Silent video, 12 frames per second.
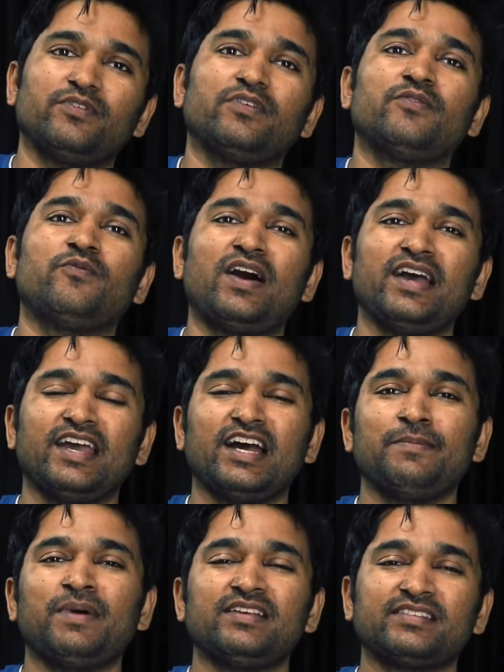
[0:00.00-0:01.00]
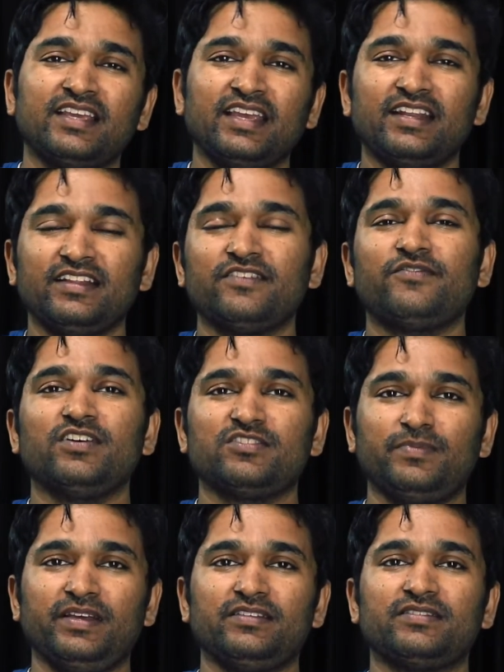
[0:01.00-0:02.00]
why I'm asking it in the first
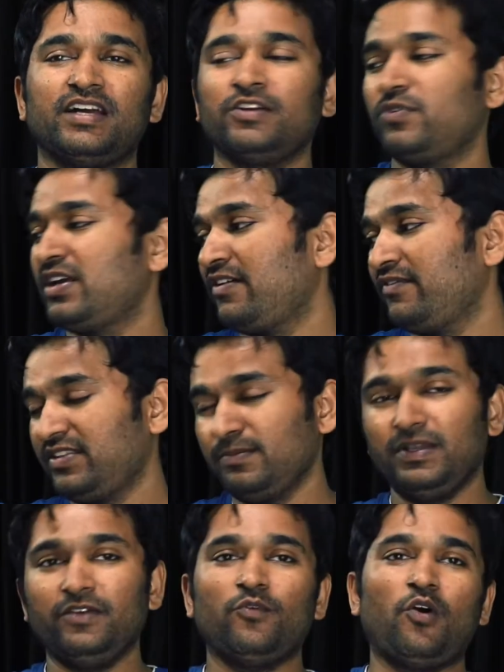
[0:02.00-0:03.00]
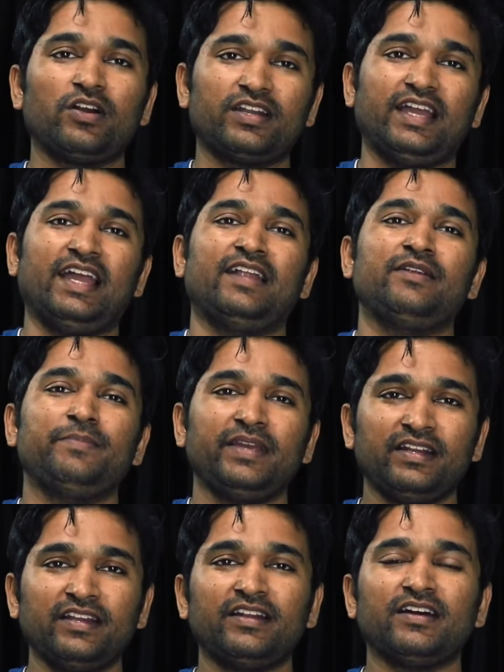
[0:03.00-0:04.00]
place. I could have simply walked and
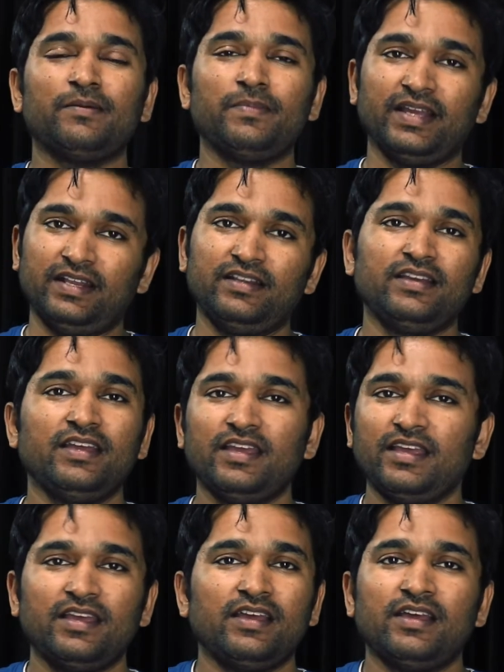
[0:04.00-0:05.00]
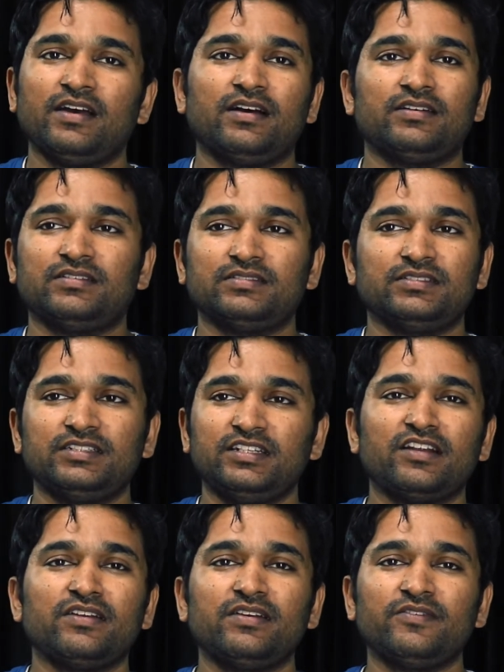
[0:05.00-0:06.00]
picked it up and
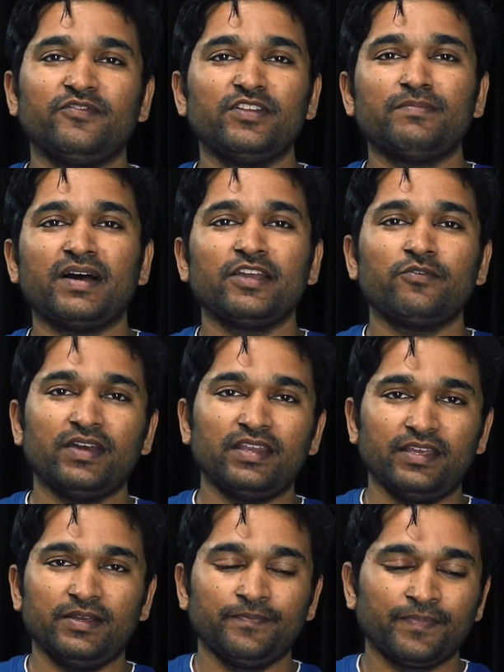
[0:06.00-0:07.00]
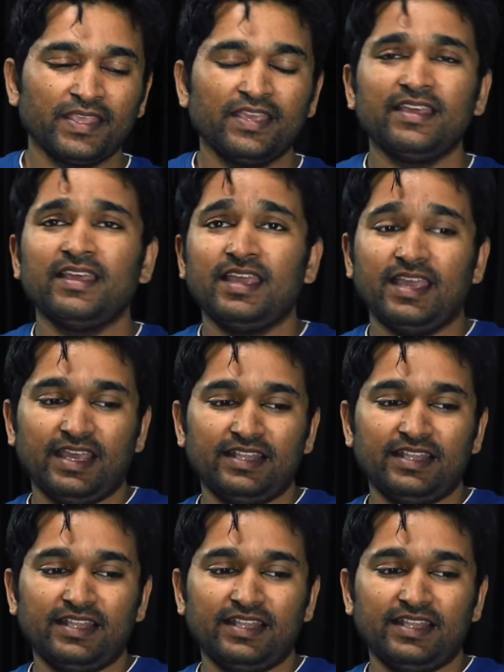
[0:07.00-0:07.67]
done with my query. And